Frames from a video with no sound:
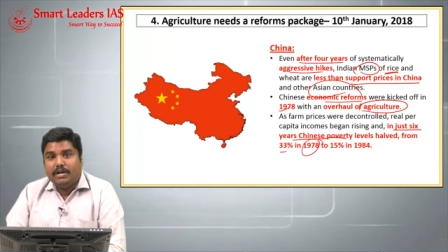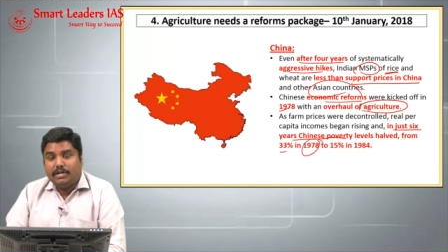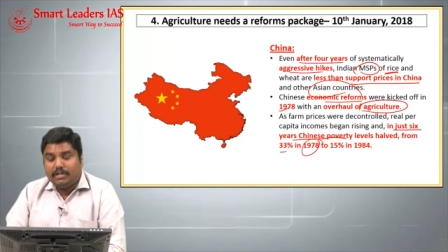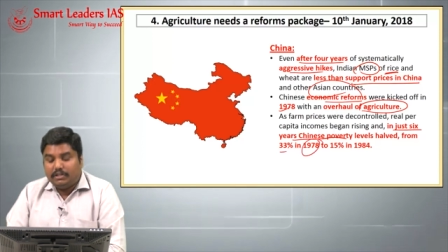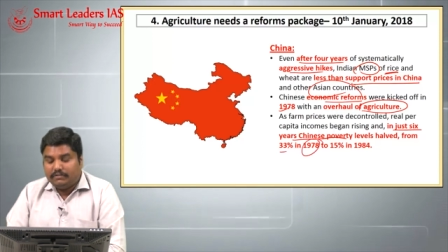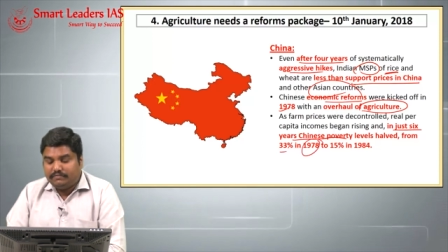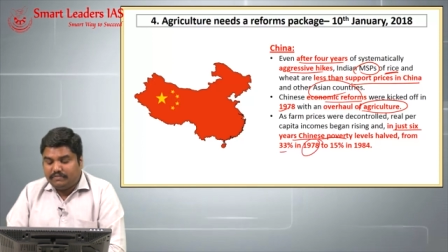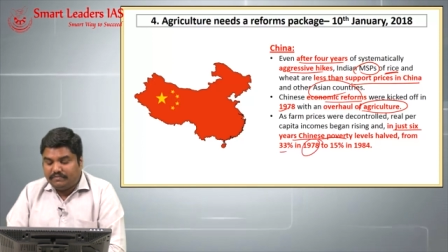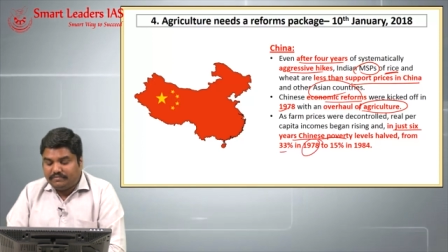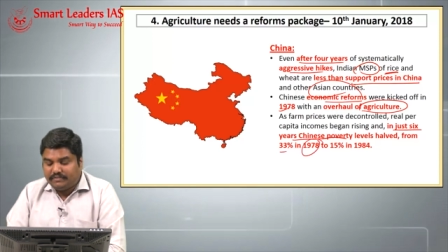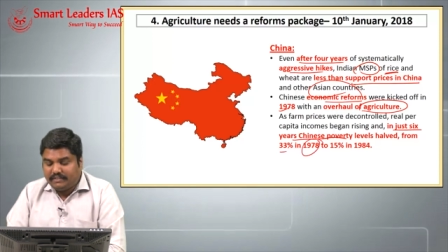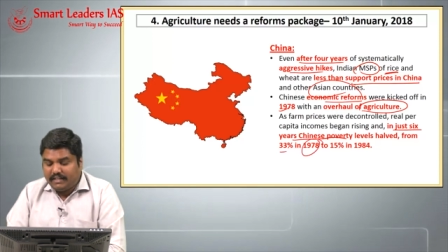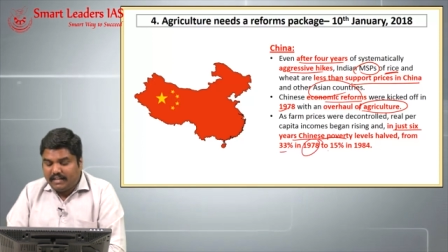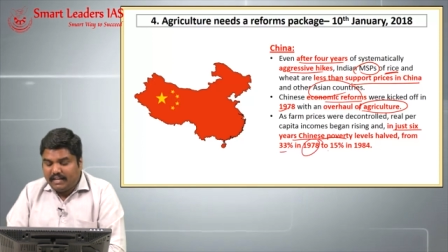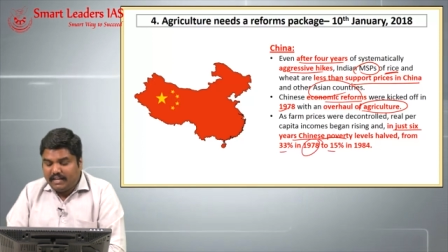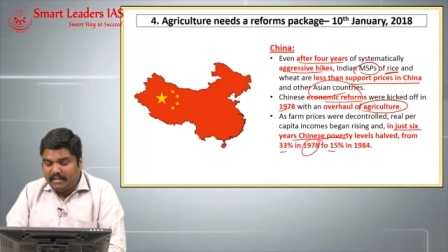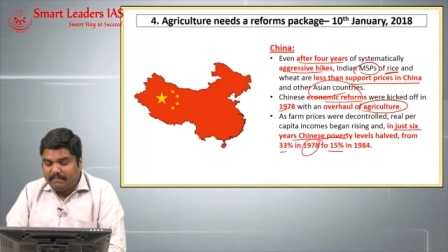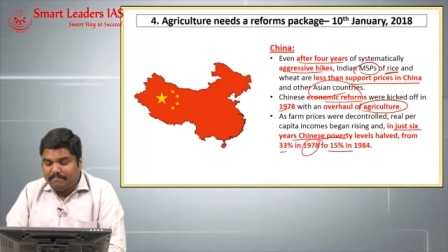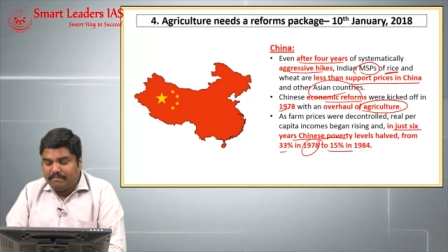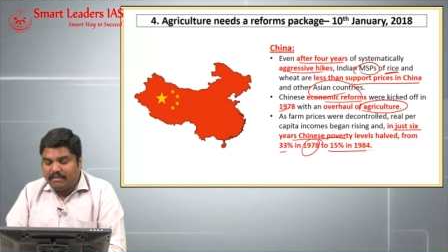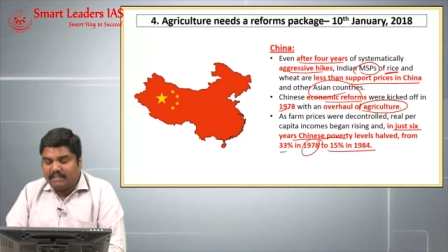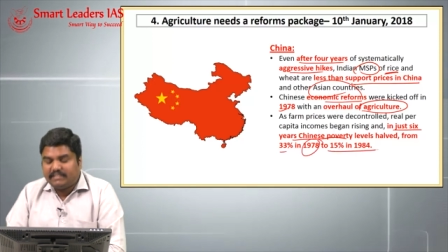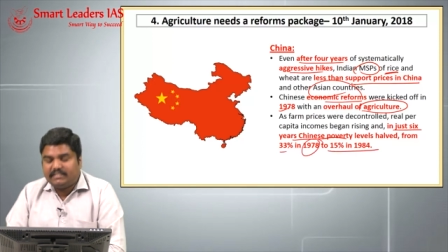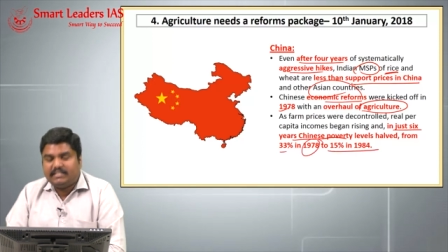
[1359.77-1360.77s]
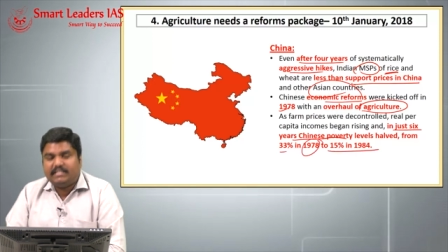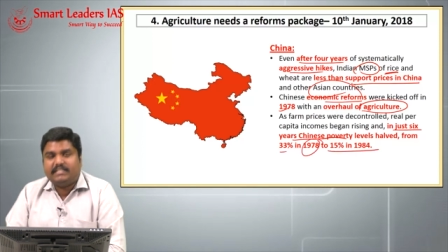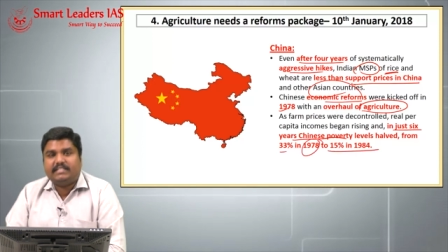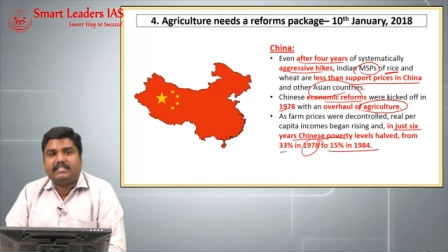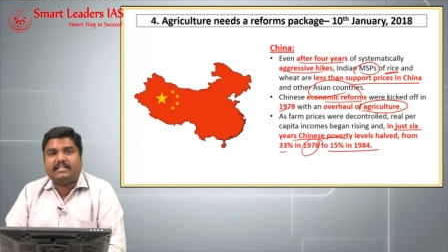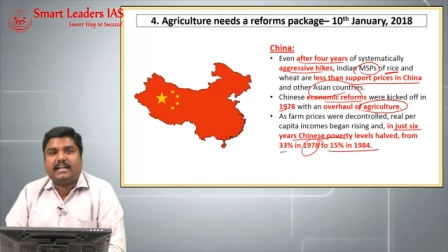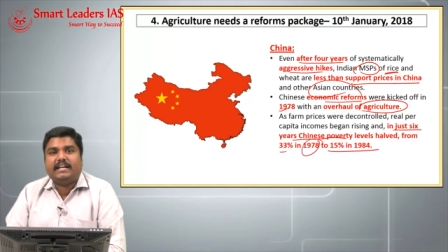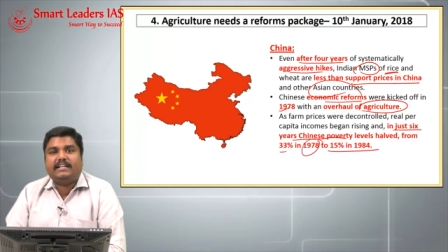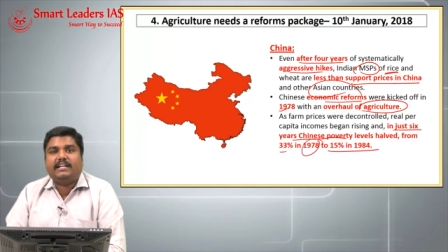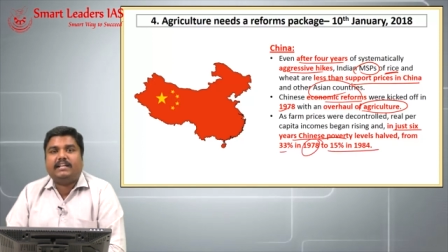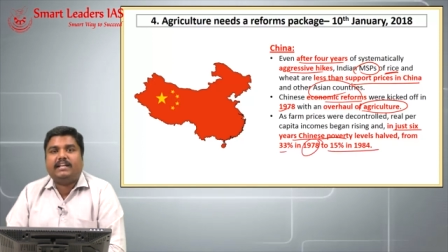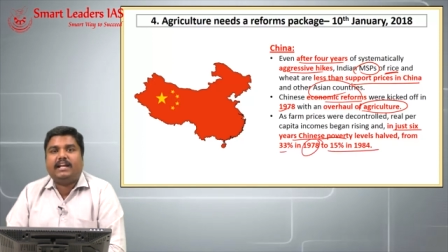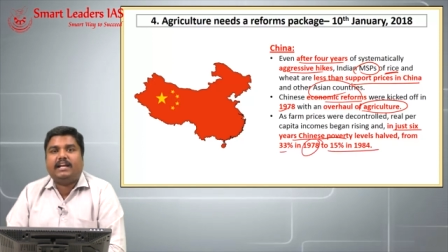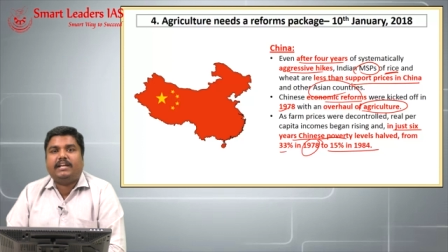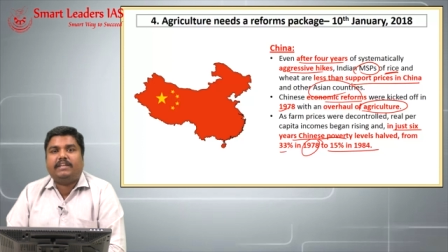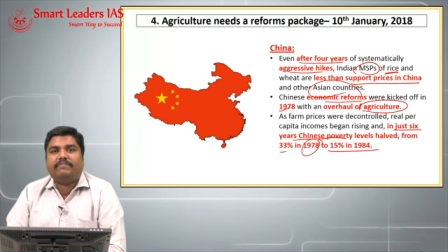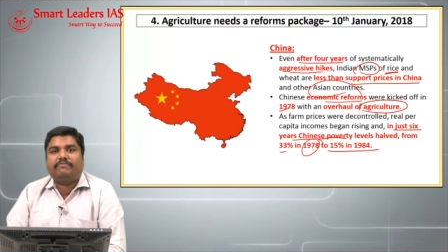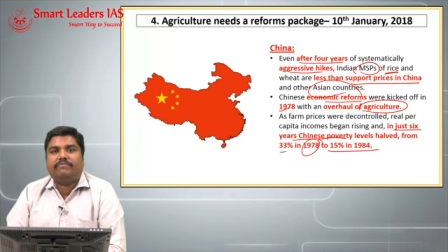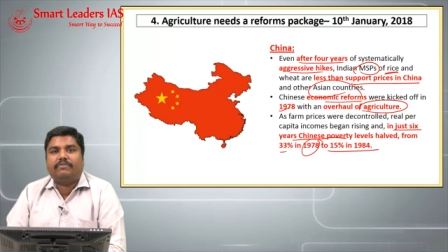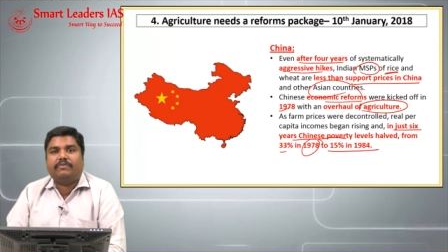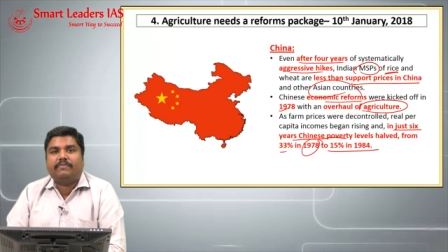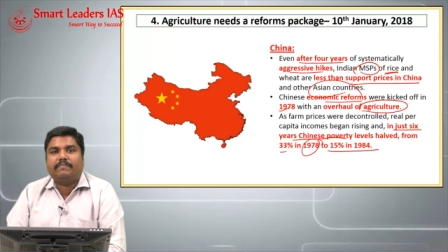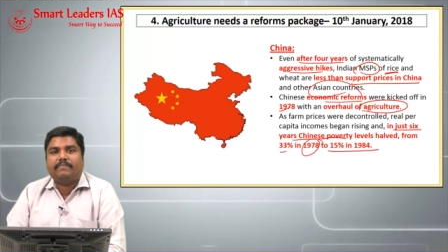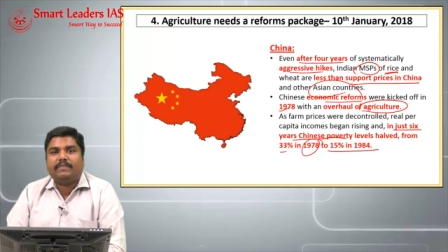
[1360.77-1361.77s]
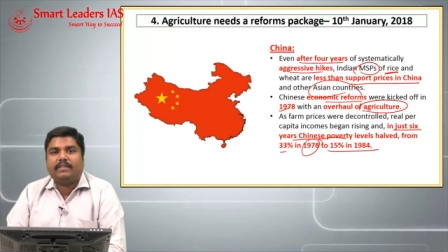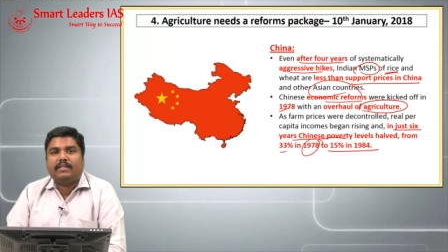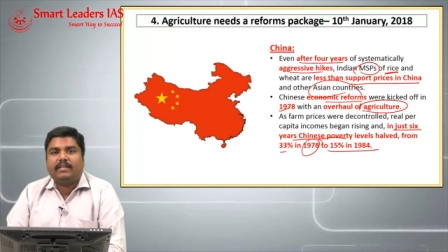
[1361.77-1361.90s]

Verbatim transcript: to 15% in 1984.